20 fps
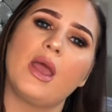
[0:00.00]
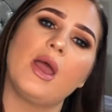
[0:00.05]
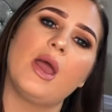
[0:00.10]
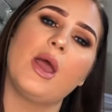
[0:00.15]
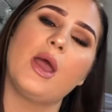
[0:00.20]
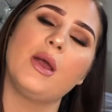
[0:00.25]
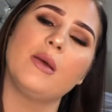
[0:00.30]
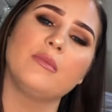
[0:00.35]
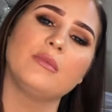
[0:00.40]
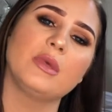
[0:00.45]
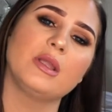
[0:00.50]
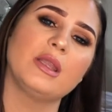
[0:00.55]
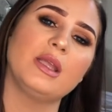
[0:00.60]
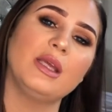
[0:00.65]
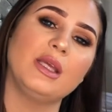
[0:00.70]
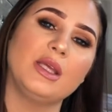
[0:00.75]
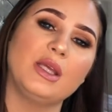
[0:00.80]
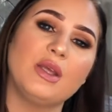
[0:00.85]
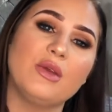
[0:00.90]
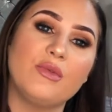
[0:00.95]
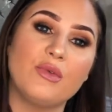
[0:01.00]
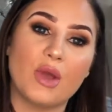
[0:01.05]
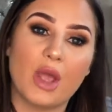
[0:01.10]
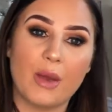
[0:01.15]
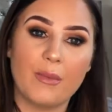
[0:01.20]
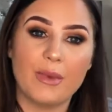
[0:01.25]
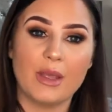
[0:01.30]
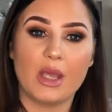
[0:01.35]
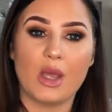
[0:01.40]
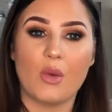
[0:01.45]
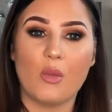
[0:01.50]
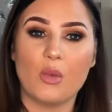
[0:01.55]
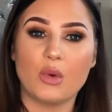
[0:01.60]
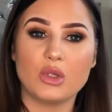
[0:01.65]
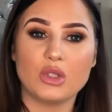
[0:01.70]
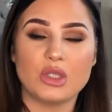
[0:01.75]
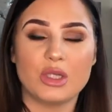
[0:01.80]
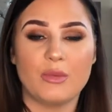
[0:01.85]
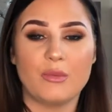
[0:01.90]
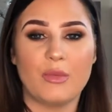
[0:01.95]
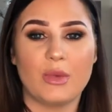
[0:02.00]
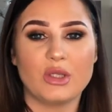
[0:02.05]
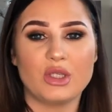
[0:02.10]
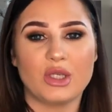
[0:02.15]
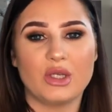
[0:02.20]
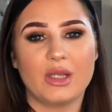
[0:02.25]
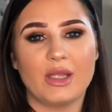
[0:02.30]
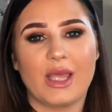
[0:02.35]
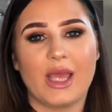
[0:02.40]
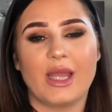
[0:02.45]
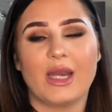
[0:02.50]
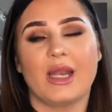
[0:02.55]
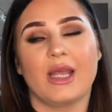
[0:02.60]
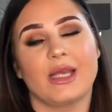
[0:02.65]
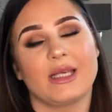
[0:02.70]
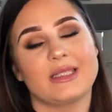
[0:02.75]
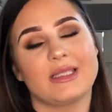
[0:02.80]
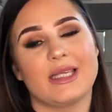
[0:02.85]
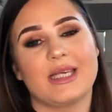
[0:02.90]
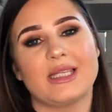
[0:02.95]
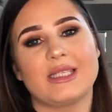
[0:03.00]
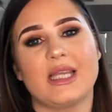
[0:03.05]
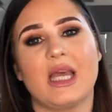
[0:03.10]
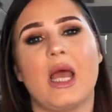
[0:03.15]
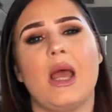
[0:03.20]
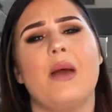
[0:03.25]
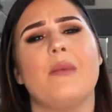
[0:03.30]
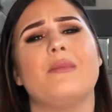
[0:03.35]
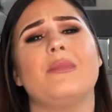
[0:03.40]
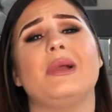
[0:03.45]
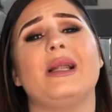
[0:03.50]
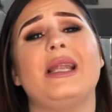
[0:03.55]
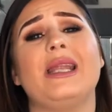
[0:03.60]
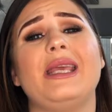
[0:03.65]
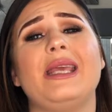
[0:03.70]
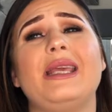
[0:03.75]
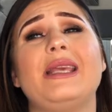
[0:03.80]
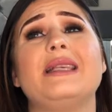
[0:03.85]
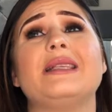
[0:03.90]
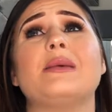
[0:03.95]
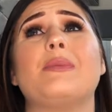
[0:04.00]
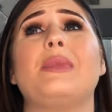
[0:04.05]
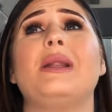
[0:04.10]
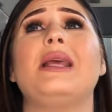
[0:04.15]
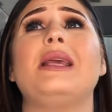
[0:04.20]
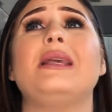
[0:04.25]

But thank you for coming and watching my channel again. Like I said, please